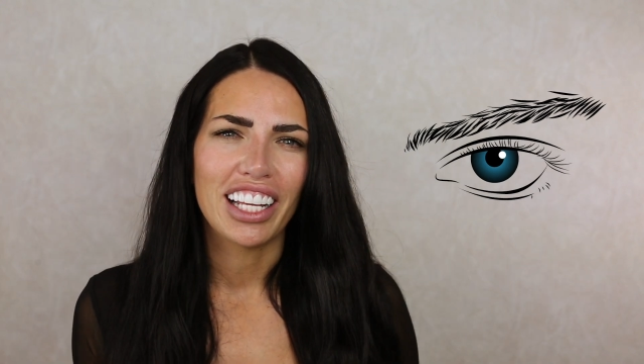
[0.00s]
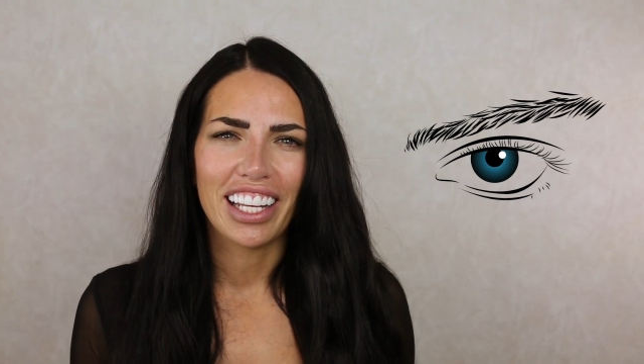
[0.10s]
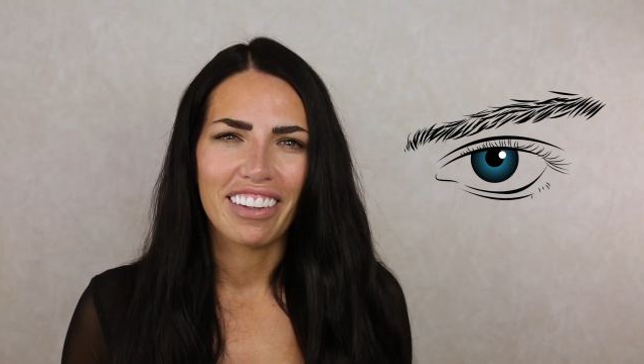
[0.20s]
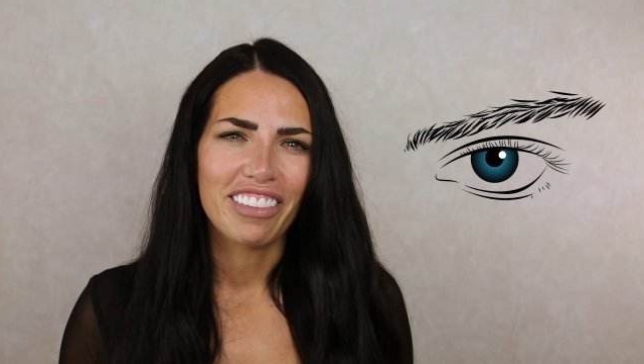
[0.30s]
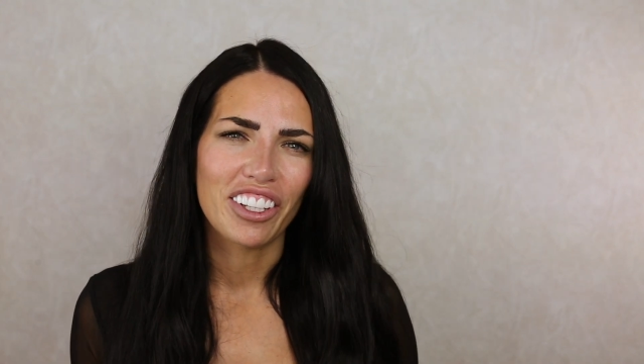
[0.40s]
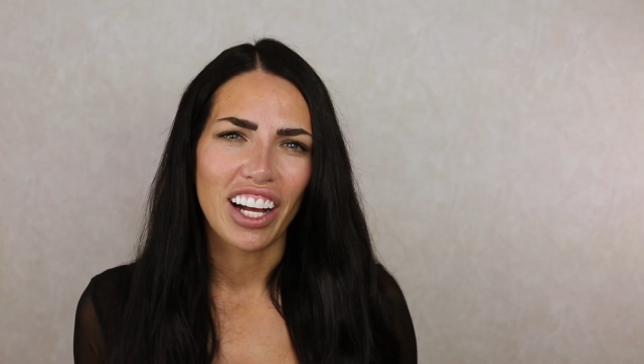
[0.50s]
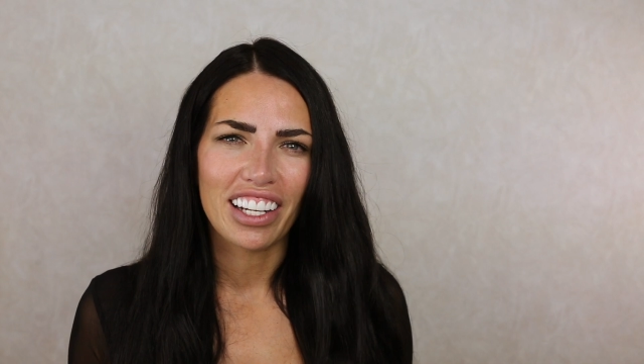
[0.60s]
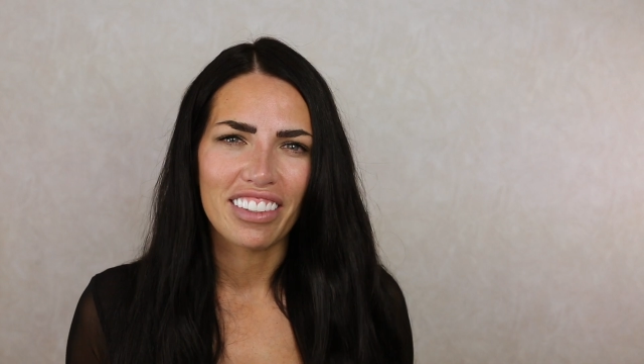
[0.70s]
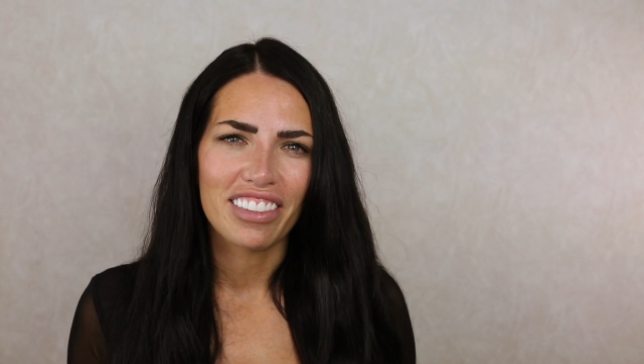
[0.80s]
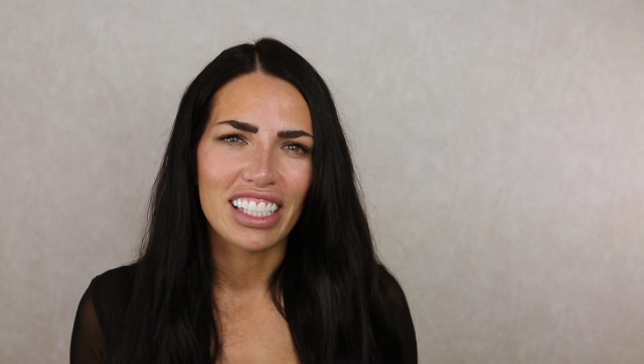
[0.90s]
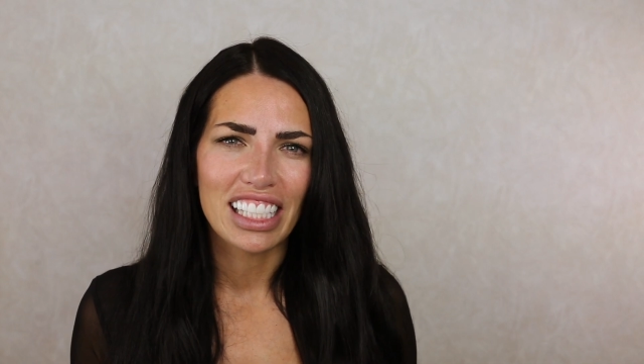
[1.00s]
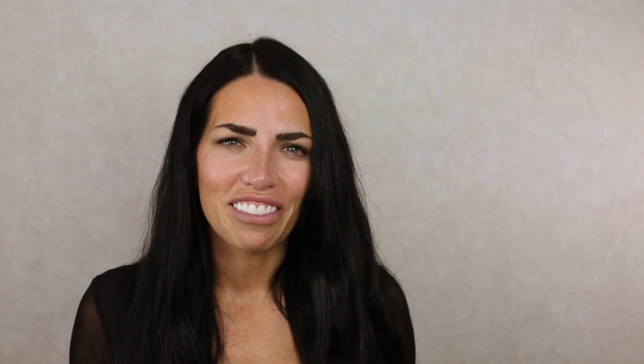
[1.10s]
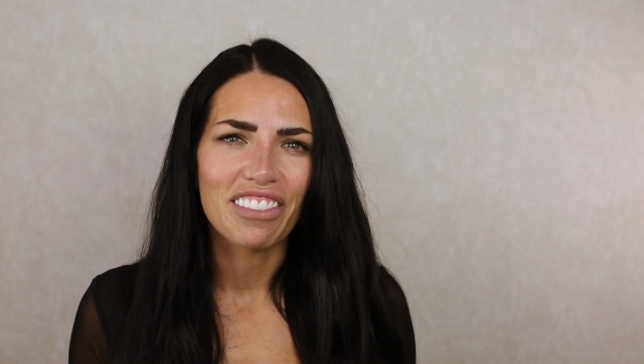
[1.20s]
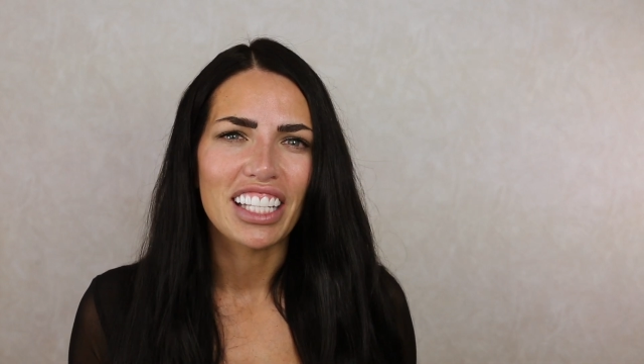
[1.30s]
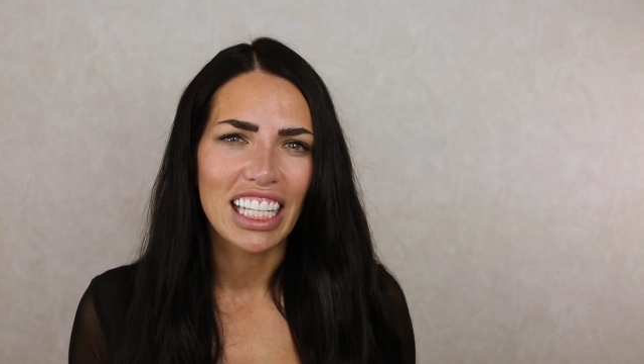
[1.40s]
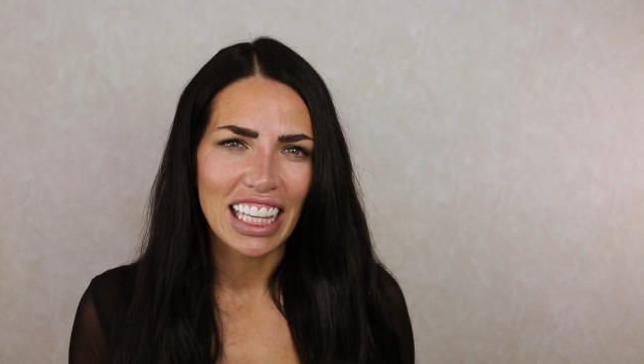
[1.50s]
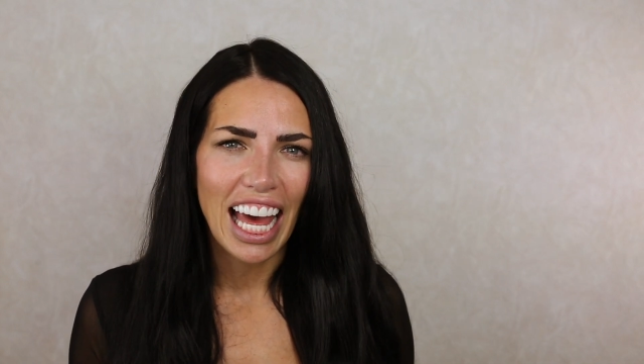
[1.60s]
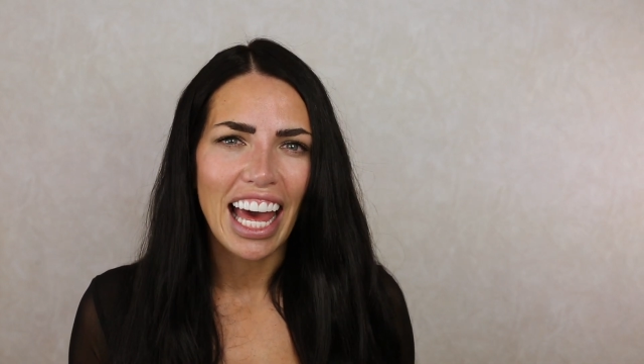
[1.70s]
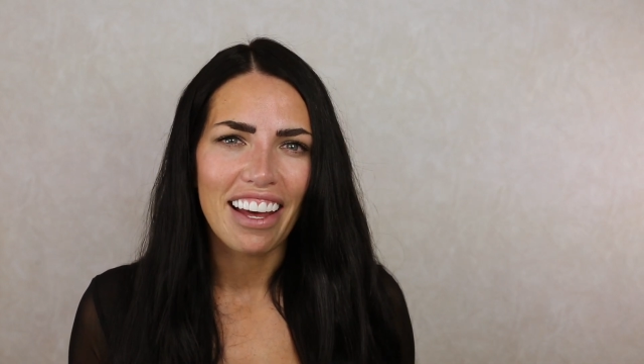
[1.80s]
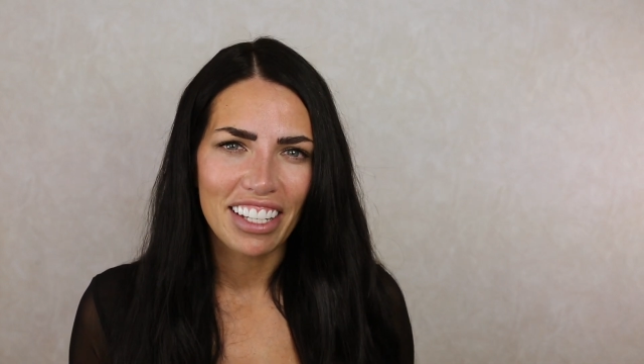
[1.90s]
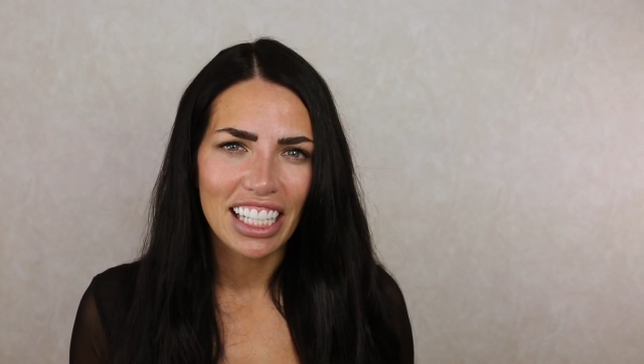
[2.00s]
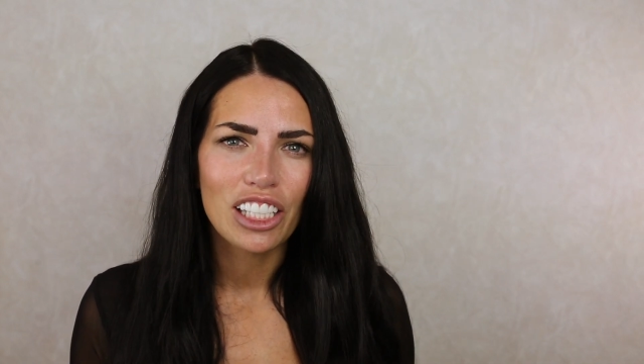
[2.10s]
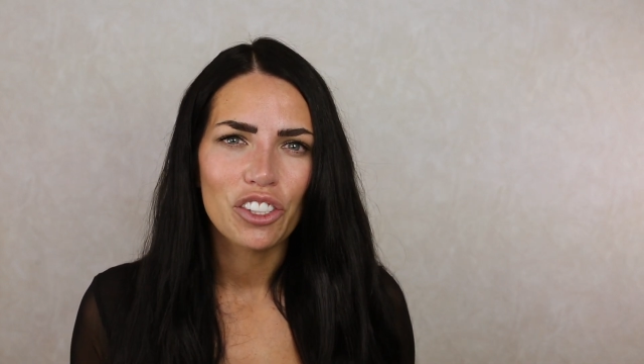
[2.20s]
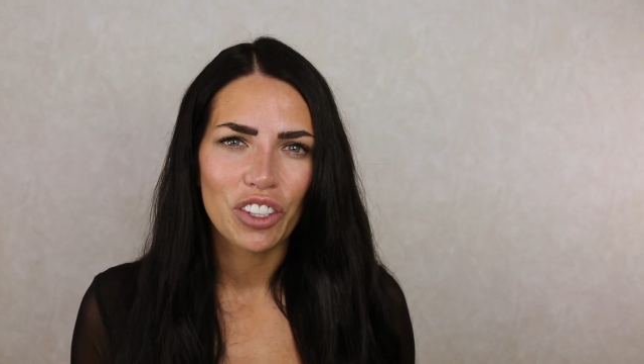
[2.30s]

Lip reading: if you're kind of feeling that heaviness